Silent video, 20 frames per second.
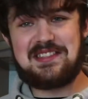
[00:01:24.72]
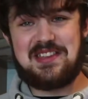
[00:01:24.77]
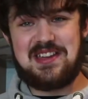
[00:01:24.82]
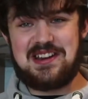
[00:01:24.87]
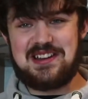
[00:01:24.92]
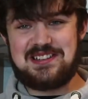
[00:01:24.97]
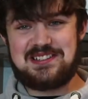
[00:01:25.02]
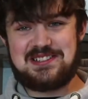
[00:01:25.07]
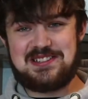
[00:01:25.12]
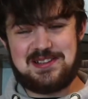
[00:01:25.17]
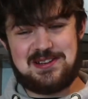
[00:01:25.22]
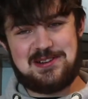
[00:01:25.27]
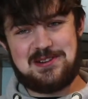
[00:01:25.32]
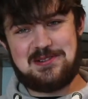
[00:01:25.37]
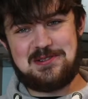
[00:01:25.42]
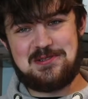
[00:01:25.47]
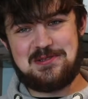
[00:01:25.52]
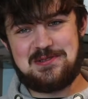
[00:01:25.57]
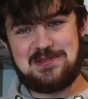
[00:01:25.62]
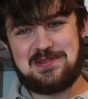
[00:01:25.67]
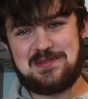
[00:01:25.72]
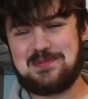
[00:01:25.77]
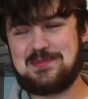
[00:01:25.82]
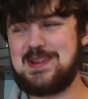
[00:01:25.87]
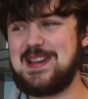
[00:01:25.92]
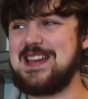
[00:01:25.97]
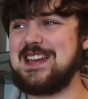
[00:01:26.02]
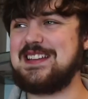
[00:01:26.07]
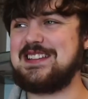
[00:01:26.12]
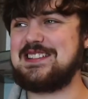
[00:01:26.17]
that I sold,
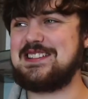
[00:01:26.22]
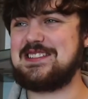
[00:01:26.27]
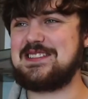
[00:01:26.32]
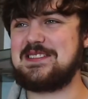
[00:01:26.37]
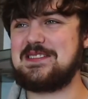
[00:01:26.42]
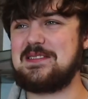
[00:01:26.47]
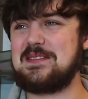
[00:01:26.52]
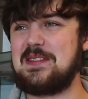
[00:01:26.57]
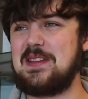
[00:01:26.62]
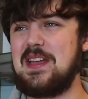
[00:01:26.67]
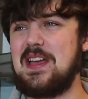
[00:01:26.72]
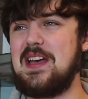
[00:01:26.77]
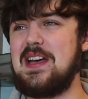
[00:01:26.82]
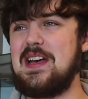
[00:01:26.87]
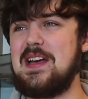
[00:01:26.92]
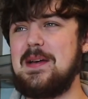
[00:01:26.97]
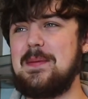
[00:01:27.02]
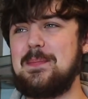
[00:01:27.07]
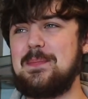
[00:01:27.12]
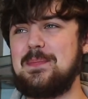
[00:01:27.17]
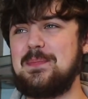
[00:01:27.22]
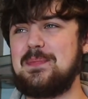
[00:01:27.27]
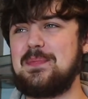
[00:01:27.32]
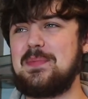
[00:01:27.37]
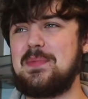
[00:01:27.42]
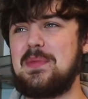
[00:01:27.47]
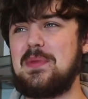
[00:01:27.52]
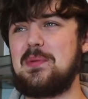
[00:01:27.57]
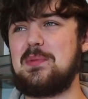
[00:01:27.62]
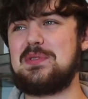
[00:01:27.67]
which
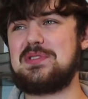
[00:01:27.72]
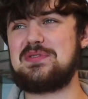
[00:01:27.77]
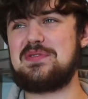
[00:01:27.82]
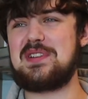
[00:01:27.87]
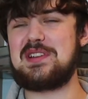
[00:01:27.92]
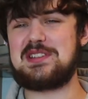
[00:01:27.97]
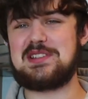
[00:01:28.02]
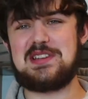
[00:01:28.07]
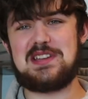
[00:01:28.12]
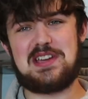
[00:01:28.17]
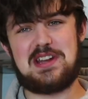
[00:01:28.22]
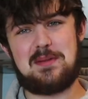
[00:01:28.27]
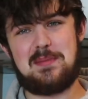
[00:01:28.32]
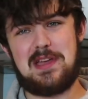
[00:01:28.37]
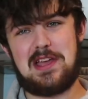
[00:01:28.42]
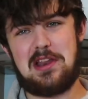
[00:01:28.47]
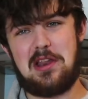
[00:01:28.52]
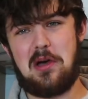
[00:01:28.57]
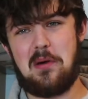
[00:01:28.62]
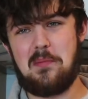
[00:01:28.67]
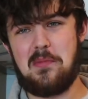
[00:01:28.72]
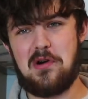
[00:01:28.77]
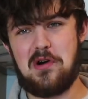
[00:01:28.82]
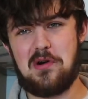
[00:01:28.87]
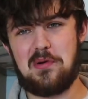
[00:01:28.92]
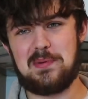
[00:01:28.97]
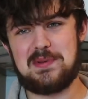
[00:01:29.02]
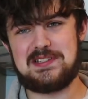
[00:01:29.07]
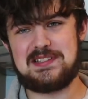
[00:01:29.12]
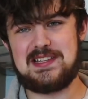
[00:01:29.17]
was originally going to be a lot
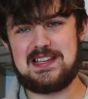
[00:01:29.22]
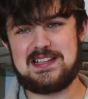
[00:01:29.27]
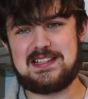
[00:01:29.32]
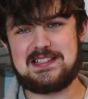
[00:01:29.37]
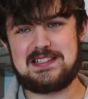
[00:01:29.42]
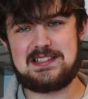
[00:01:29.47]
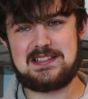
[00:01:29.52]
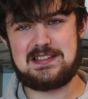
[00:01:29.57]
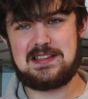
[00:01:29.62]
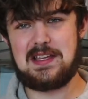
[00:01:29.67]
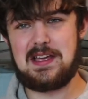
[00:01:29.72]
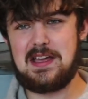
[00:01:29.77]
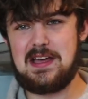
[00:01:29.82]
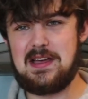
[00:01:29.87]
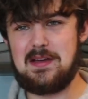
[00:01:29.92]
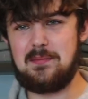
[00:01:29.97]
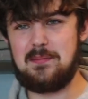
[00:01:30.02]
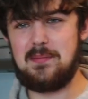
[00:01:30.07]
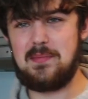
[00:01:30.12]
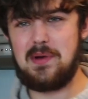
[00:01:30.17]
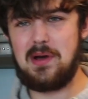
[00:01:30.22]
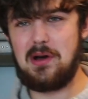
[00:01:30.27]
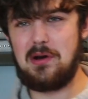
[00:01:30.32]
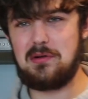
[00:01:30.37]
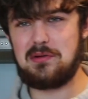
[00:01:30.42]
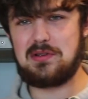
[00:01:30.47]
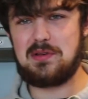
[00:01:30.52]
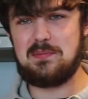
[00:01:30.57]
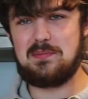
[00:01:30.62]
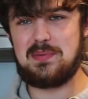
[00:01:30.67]
more, was this
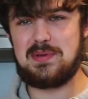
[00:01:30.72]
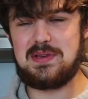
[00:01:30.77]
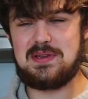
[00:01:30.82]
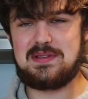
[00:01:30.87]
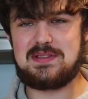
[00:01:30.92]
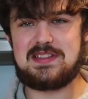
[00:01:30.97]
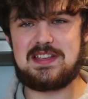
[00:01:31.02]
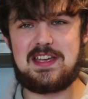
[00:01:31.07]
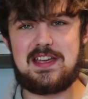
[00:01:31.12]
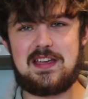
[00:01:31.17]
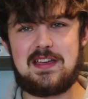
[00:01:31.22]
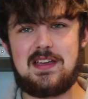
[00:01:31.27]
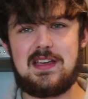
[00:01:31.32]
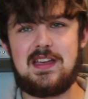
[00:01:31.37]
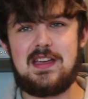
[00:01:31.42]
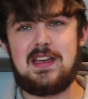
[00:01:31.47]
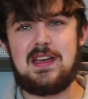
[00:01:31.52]
old computer.